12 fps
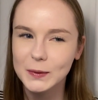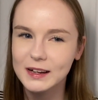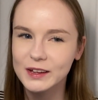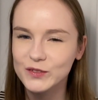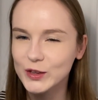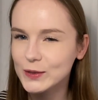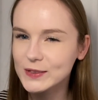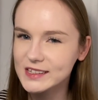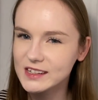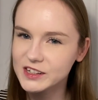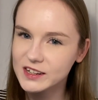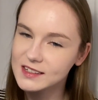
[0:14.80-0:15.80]
One of you
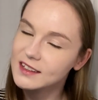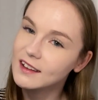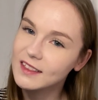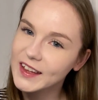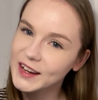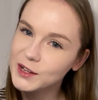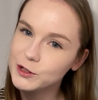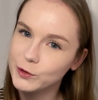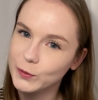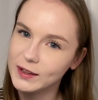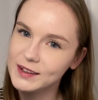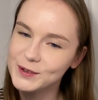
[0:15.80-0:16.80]
suggested that I
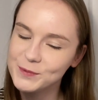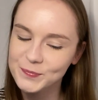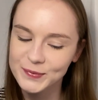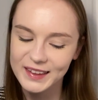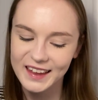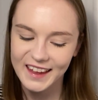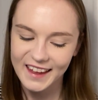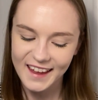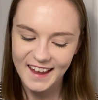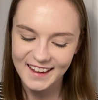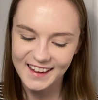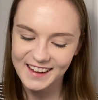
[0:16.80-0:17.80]
do it
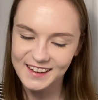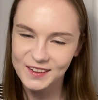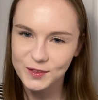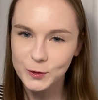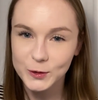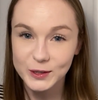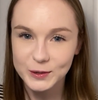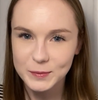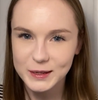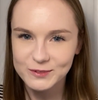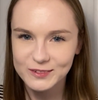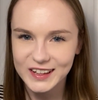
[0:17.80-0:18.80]
and I thought it
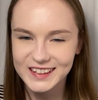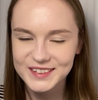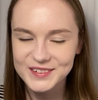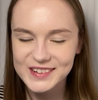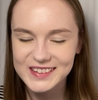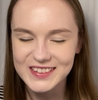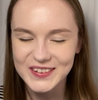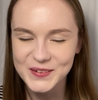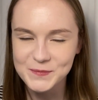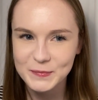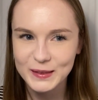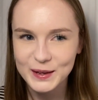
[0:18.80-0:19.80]
could be fun, so
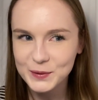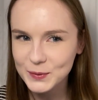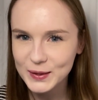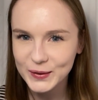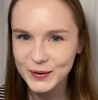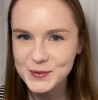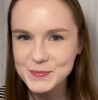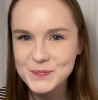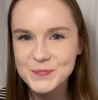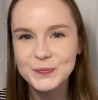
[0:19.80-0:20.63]
here we are.